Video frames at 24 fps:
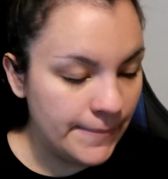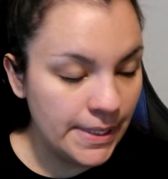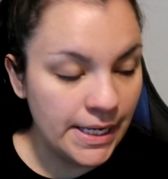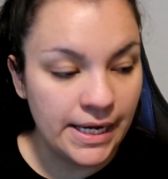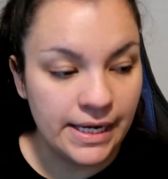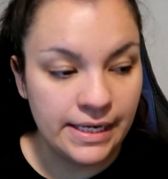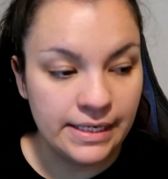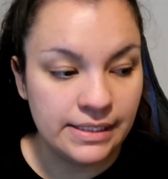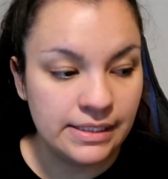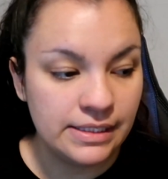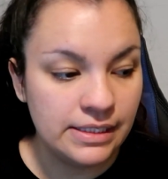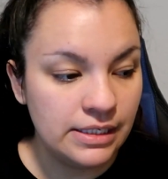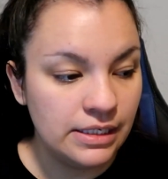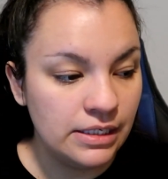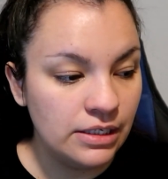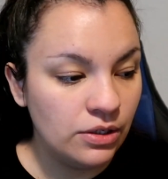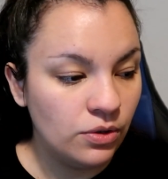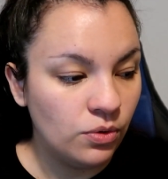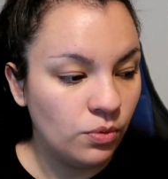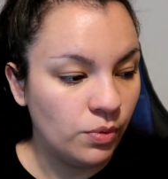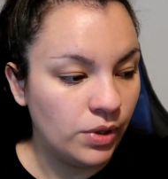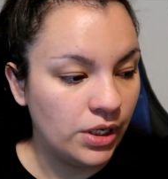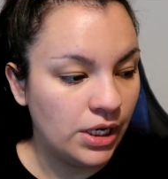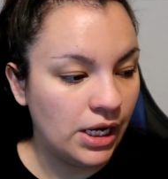But
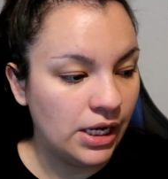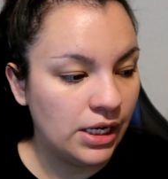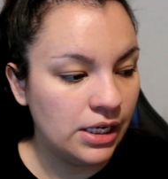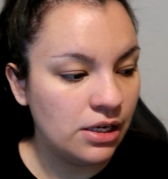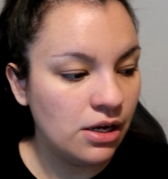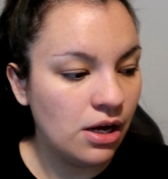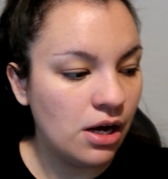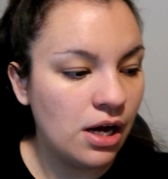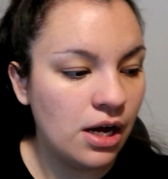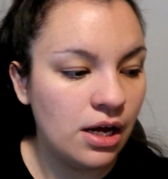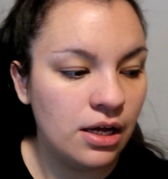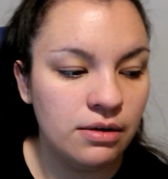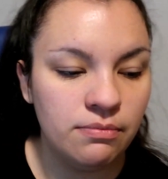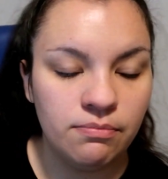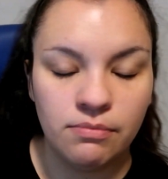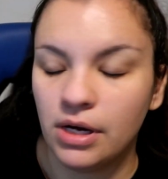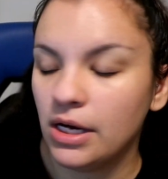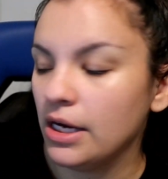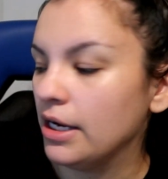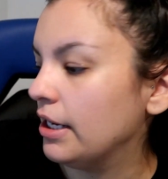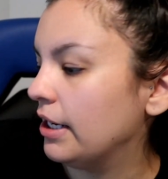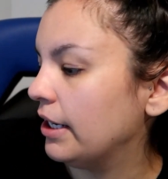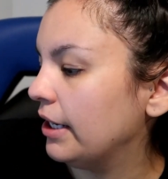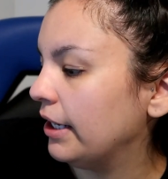when I got
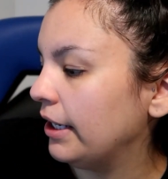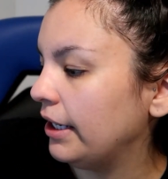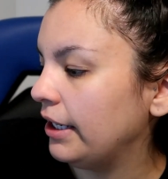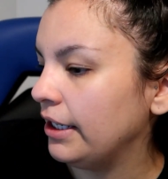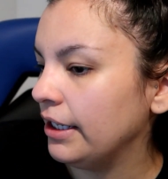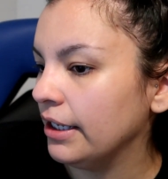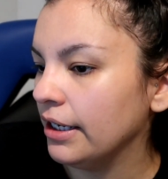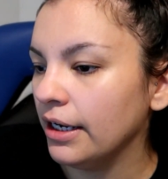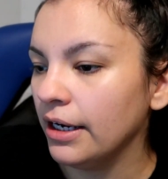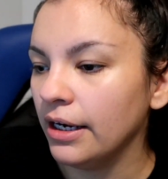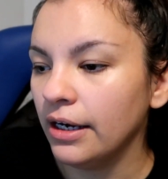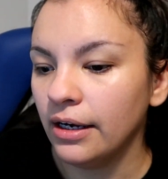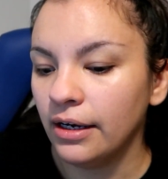my